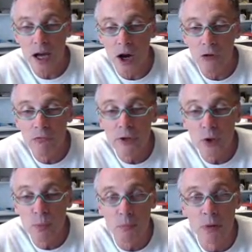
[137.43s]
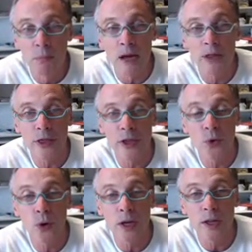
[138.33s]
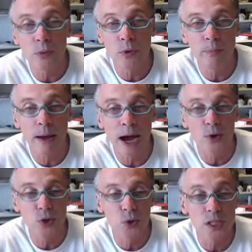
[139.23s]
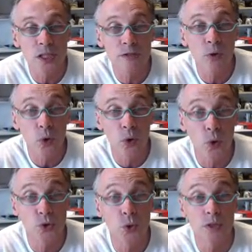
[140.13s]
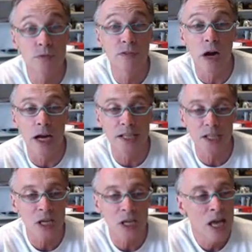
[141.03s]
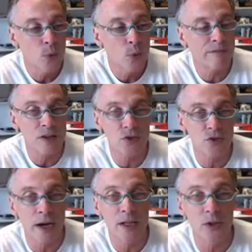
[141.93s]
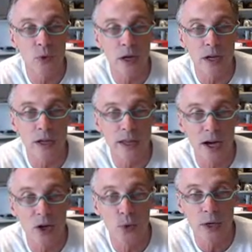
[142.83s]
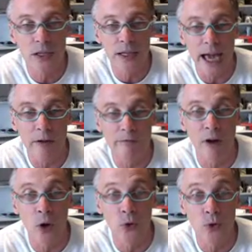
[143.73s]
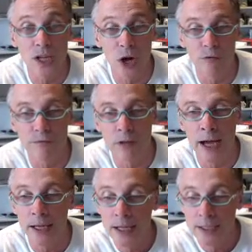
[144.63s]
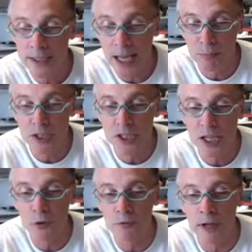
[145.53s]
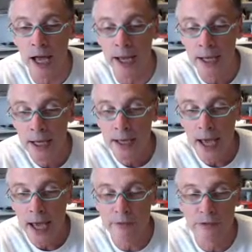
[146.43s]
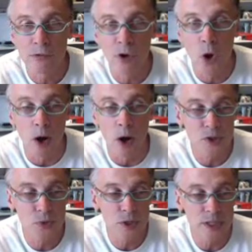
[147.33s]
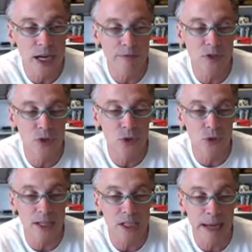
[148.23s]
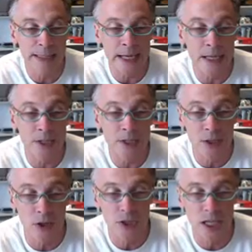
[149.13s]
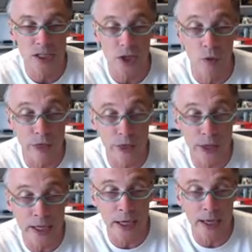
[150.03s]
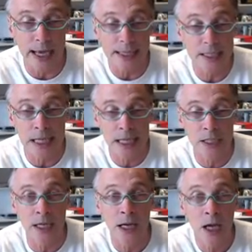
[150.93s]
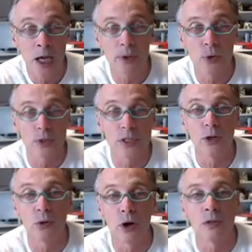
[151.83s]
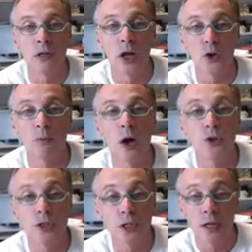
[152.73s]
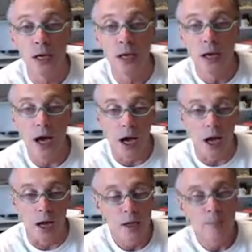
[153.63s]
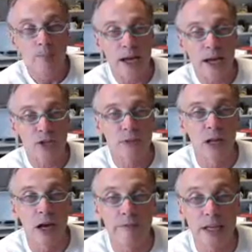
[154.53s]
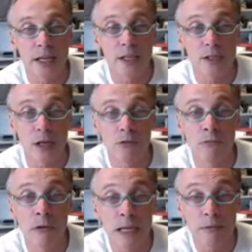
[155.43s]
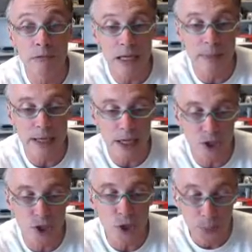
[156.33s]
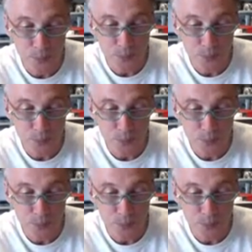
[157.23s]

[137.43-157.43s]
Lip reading: a real problem, I think, with power sources for all sorts of devices. We're frustrated with how quickly our phones go flat, tablets go flat, and for robots which have to expend energy not just on thinking and sensing, but also on locomotion, battery life is a really, really big issue.